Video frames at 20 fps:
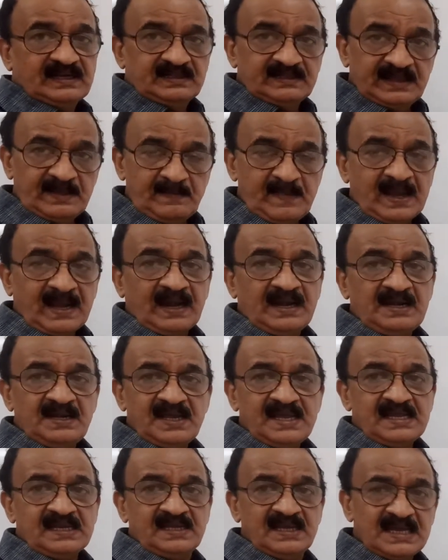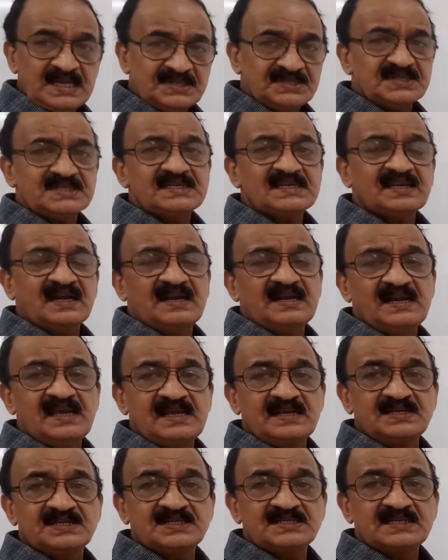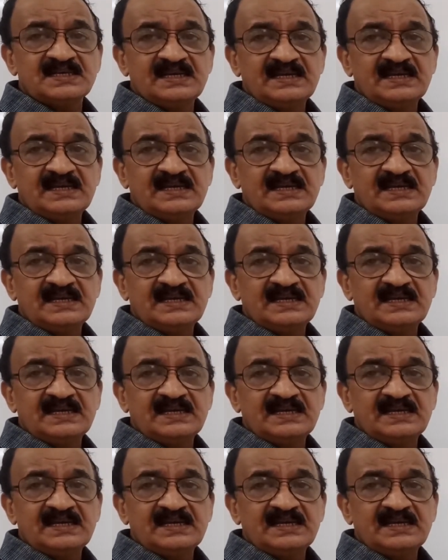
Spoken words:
each set contains